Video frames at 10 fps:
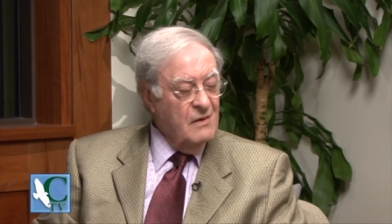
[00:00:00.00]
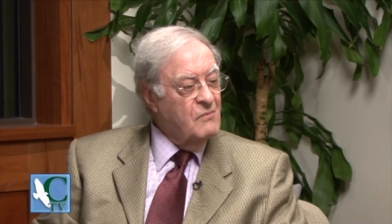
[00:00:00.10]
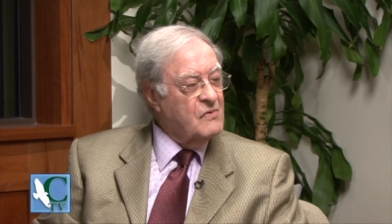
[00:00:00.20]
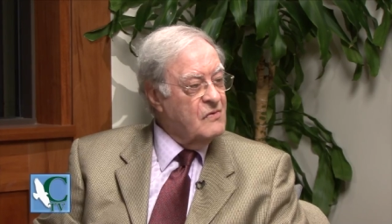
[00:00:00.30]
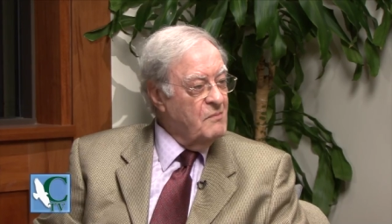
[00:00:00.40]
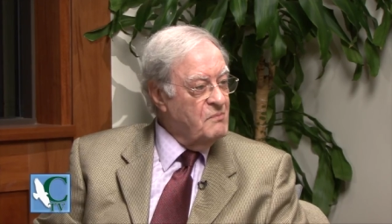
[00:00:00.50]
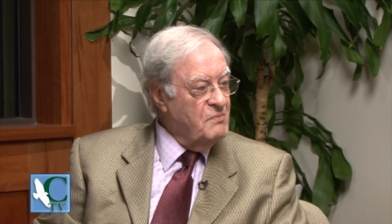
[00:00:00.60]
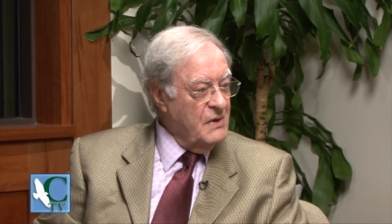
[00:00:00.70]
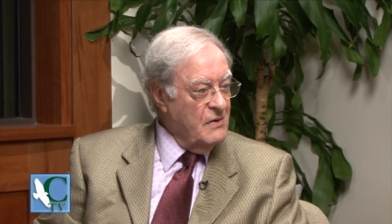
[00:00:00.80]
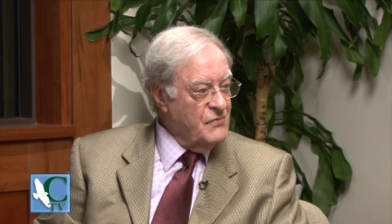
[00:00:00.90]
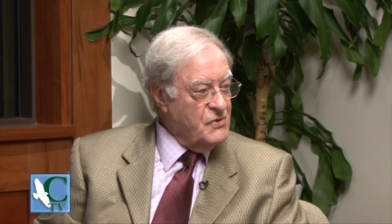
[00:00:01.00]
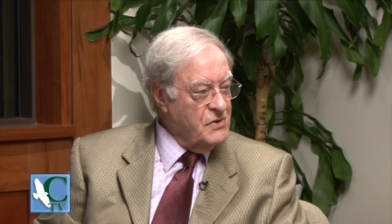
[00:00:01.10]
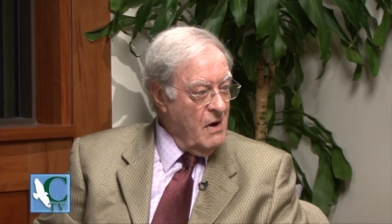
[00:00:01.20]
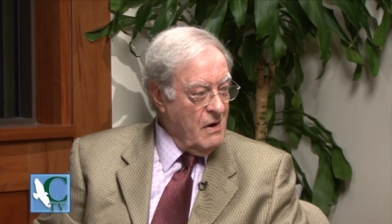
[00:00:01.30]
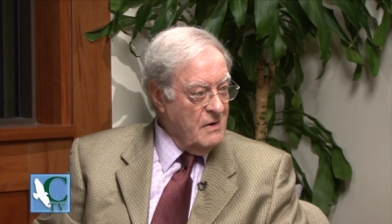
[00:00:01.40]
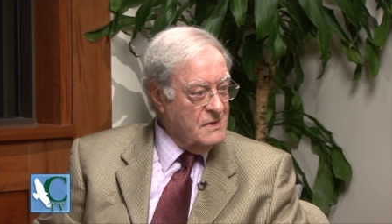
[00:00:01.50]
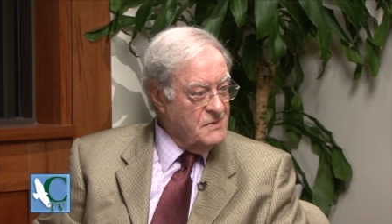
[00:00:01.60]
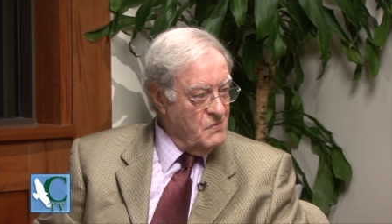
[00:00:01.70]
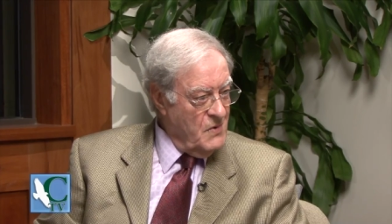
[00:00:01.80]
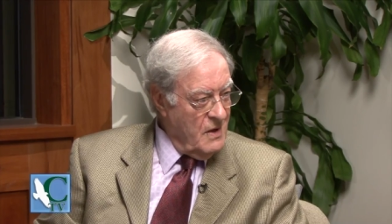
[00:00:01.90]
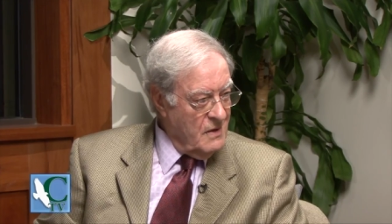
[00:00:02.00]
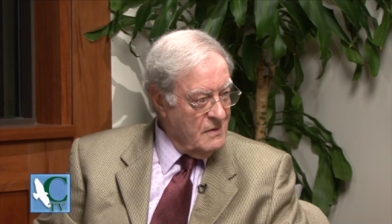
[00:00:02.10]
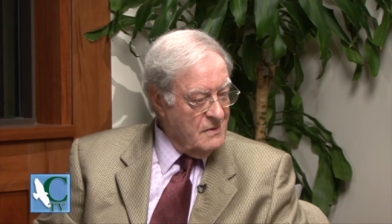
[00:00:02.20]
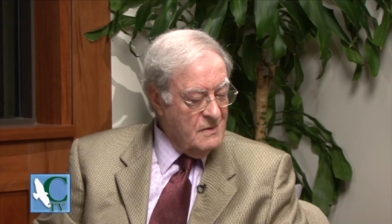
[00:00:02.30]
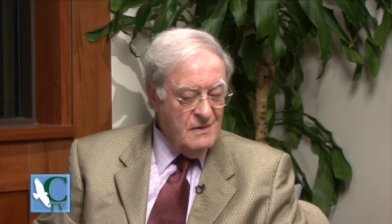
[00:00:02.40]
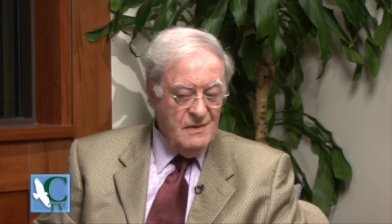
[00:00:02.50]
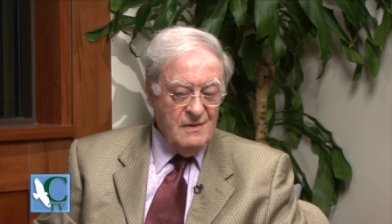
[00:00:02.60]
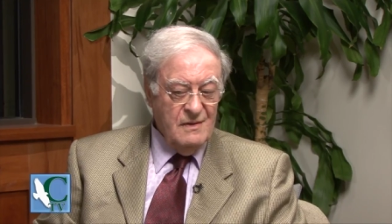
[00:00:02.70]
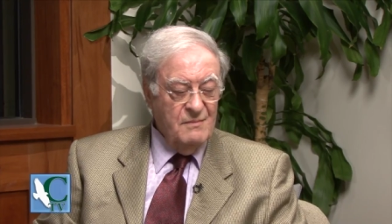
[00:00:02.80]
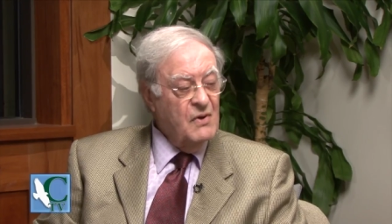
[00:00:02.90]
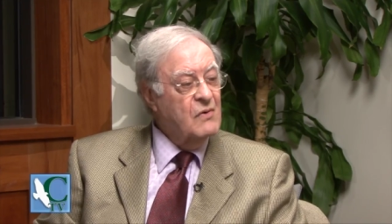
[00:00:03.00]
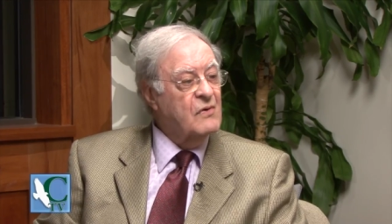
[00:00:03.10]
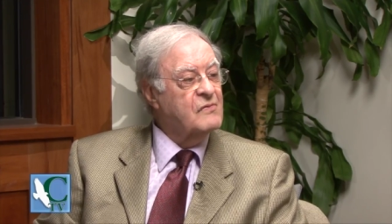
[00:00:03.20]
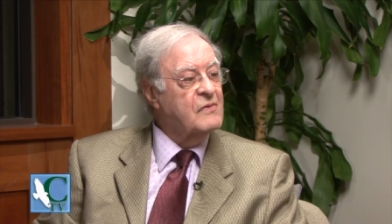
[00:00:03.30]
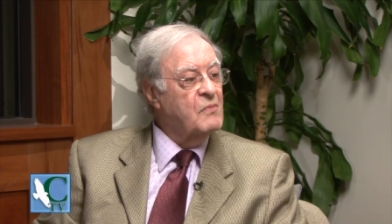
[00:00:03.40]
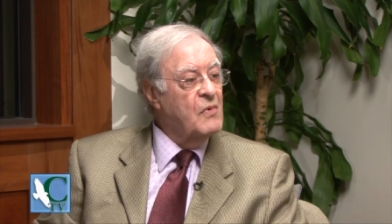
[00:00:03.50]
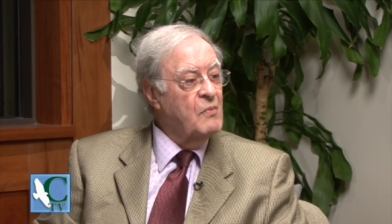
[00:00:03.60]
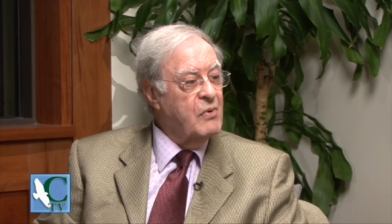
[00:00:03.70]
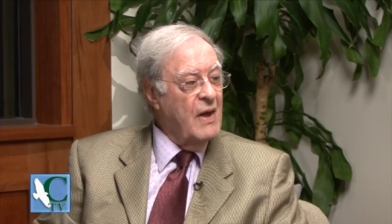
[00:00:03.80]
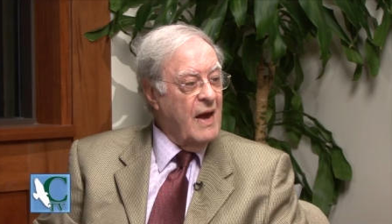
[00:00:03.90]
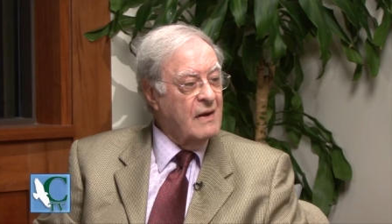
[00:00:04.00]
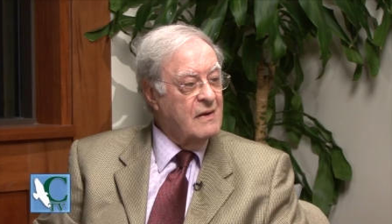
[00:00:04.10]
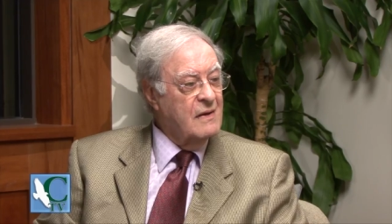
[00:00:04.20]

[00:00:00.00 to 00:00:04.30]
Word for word: was a bit of a shock as well, because they were black,